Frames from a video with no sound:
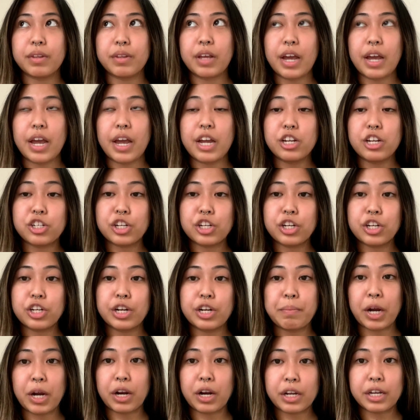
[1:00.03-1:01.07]
Asian
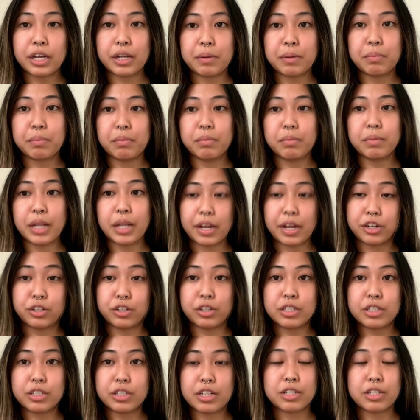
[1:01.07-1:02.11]
American
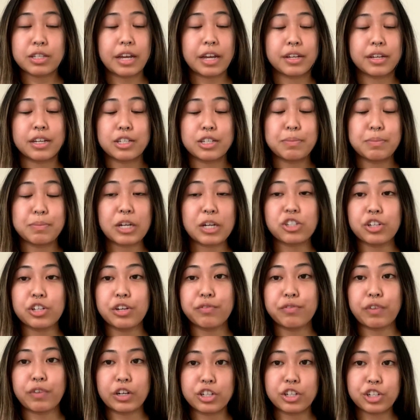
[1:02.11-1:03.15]
millennials, especially
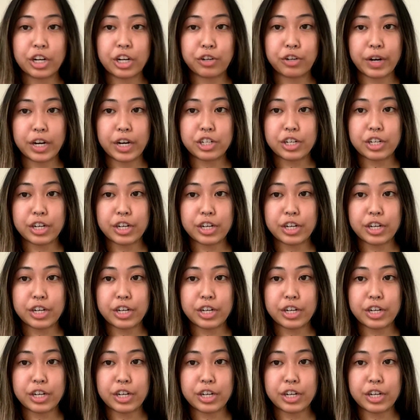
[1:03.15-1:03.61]
first generation